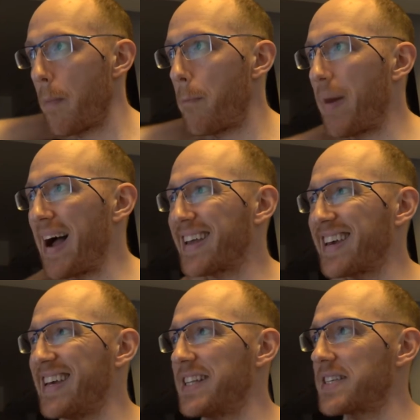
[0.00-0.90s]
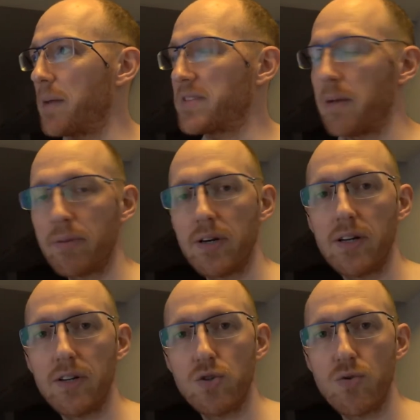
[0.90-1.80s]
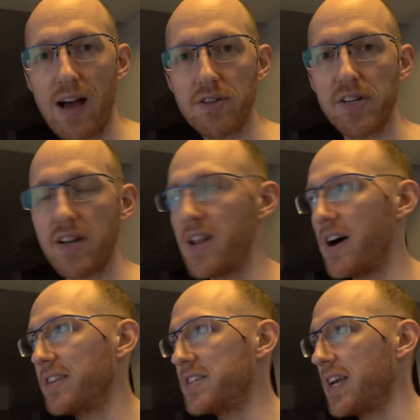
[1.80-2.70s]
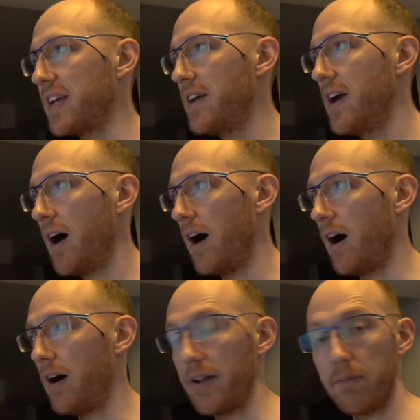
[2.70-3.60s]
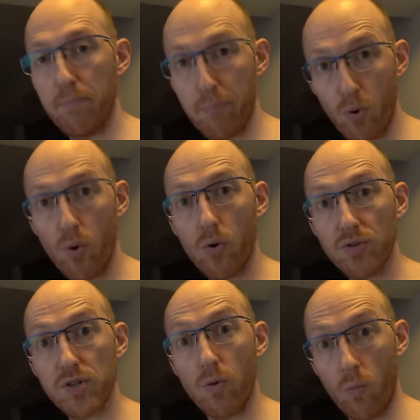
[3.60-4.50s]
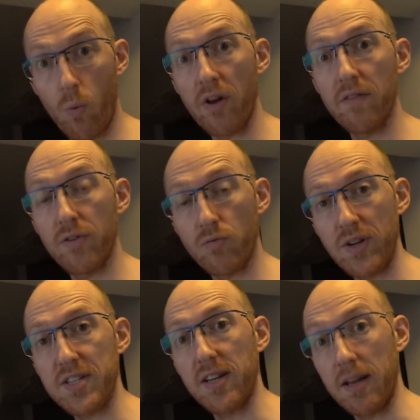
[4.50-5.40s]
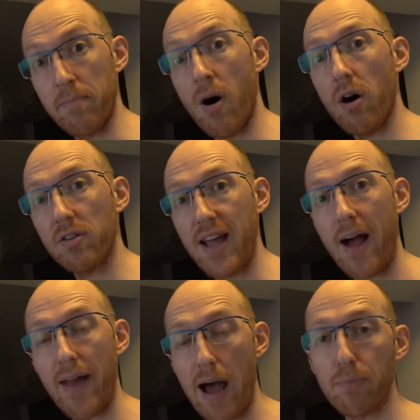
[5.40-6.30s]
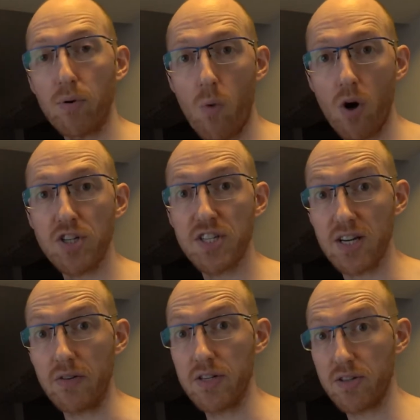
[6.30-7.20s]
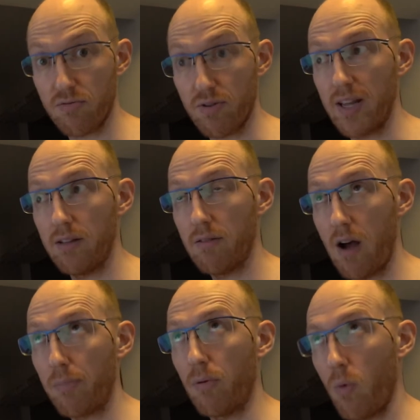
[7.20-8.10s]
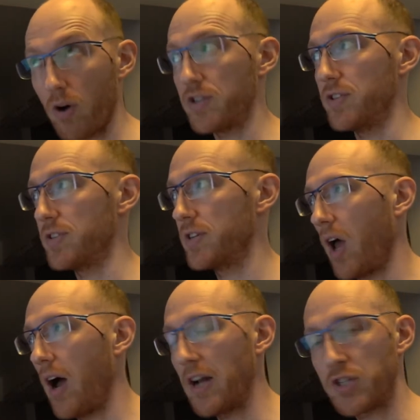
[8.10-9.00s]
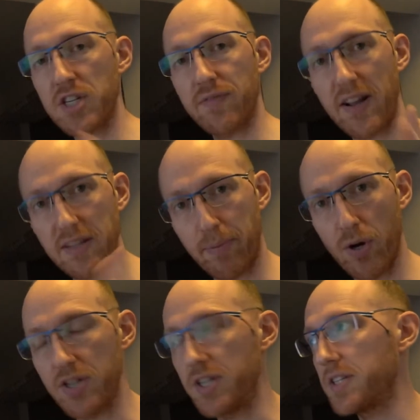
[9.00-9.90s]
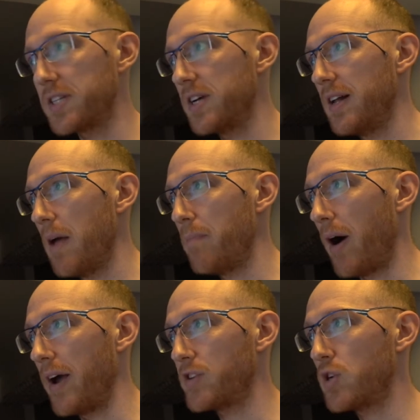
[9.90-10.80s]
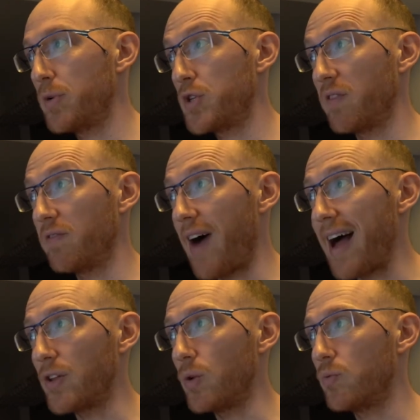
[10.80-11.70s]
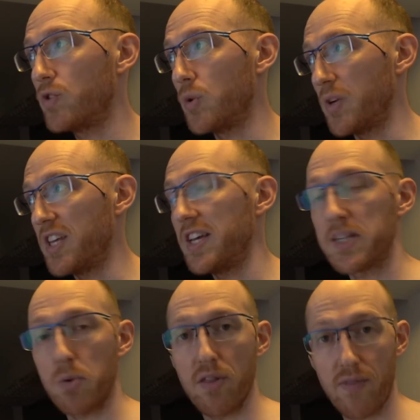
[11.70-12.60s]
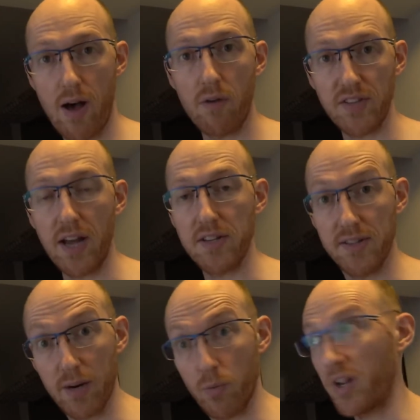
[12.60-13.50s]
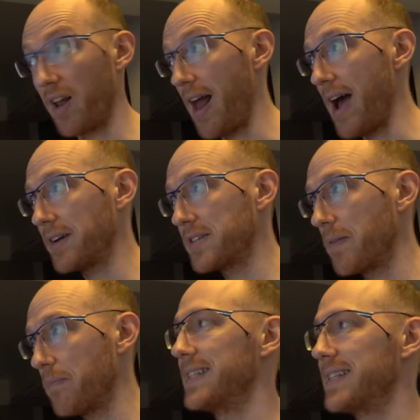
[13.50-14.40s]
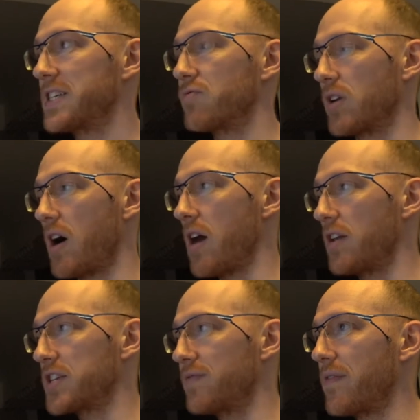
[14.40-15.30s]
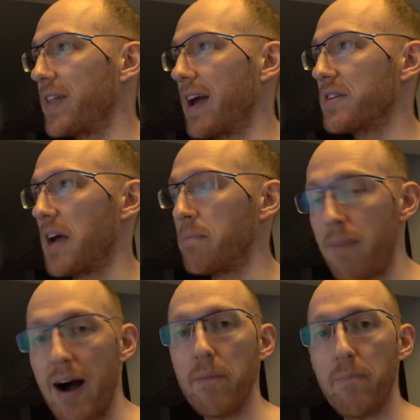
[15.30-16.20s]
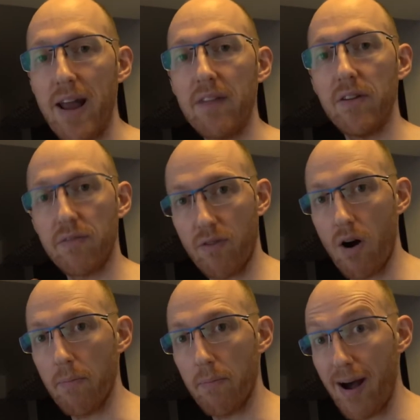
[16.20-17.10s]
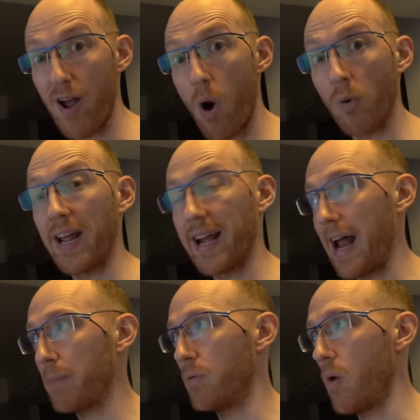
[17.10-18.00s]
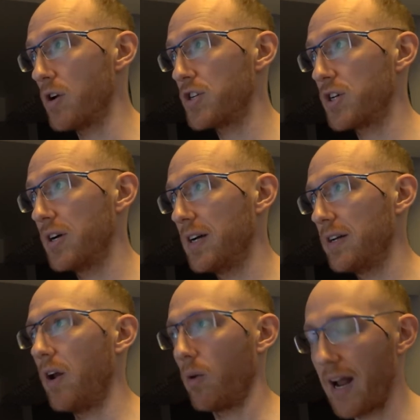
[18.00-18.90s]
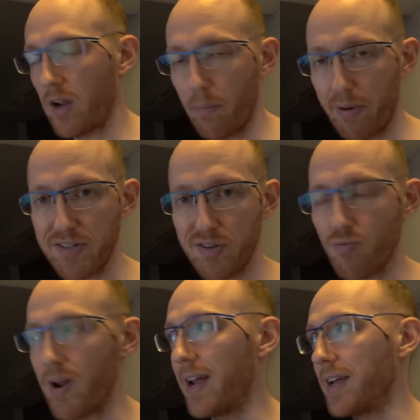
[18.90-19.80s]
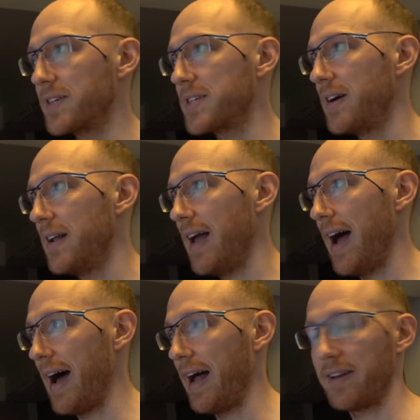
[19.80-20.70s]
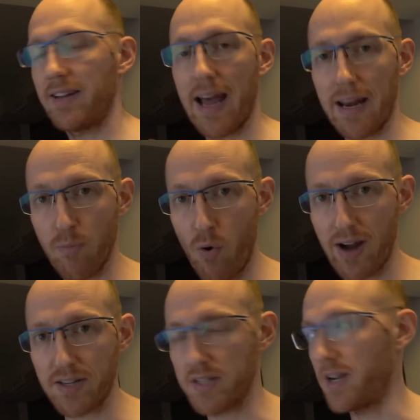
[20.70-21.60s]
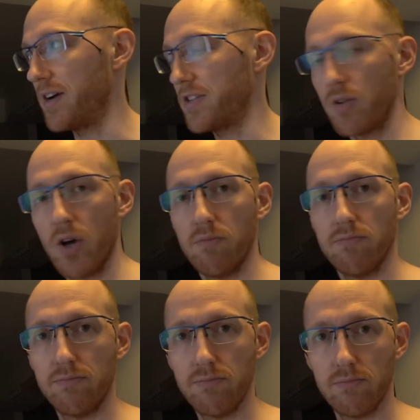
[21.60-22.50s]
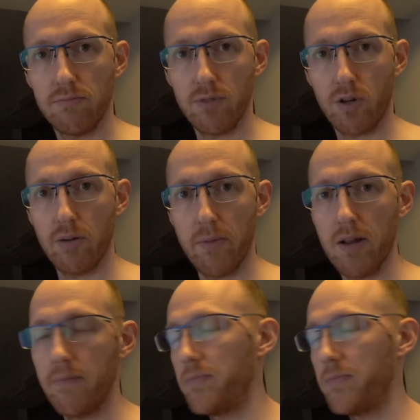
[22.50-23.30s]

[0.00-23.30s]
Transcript: Back in September 2019, I bought one of the recently marked down Apple Watch Series 3 Apple Watches. I justified the purchase by attributing value to a year's worth of health data that it would collect. This is regardless of everything else I might benefit from by owning an Apple Watch. You know, like completing the rings and getting more exercise, although, look at me.